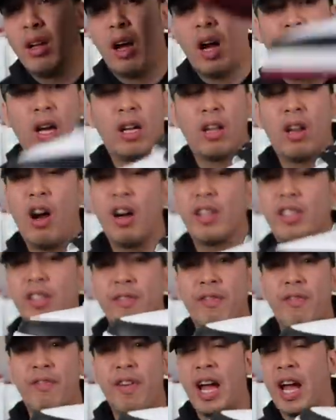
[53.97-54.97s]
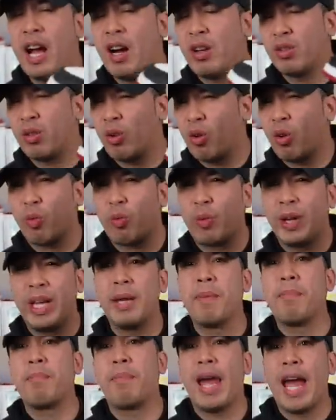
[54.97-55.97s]
uh, lost and founds or
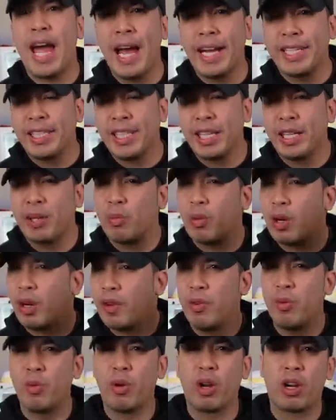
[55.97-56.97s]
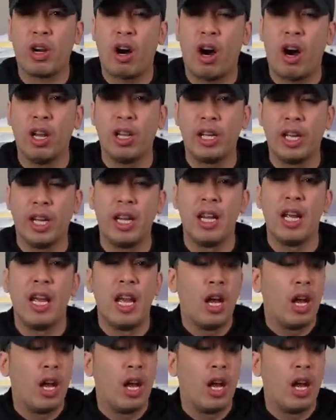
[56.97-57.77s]
reimagined, whatever you want to call it.